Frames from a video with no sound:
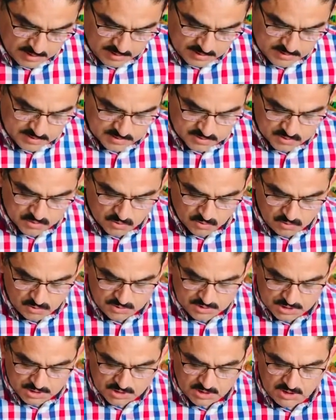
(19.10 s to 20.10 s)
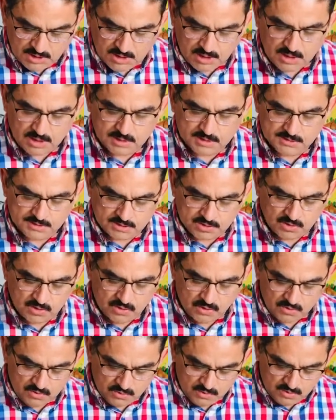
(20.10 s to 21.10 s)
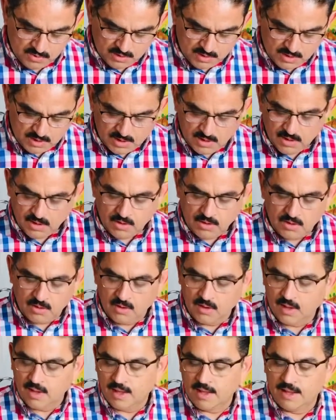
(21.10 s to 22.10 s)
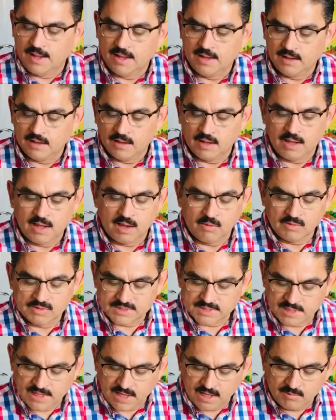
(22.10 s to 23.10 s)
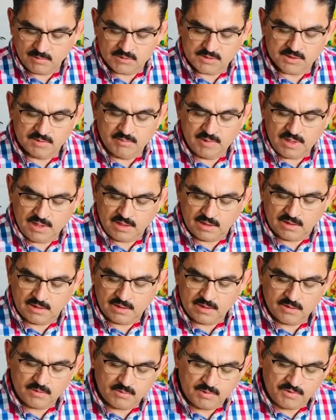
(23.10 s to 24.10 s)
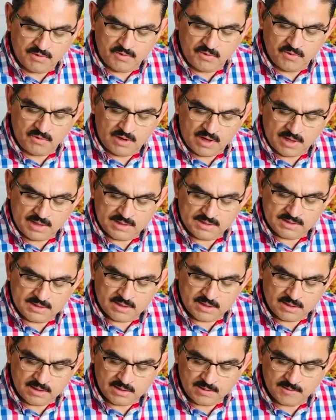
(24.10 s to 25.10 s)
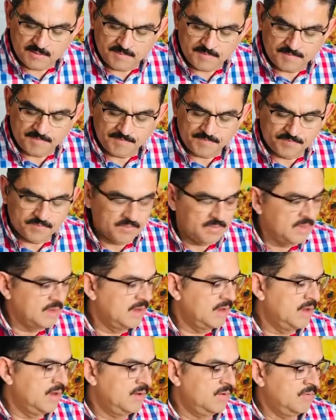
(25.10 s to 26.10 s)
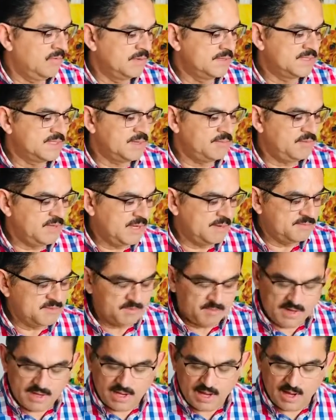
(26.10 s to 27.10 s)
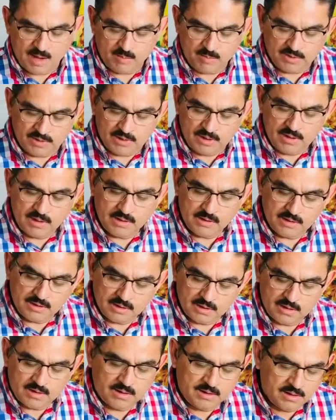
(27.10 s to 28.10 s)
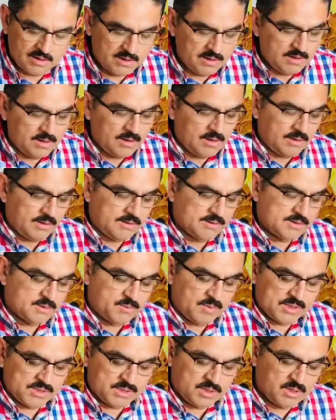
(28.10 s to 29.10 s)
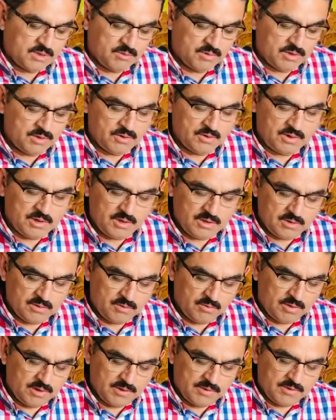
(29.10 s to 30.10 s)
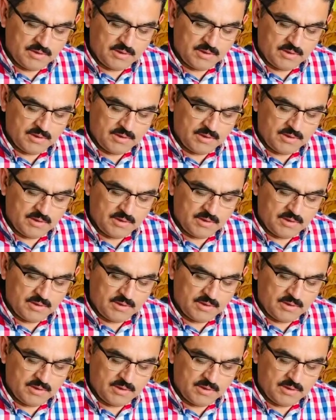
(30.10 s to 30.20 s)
Schoology, so I wasn't able to meet with you guys, which sometimes may happen, especially when you deal with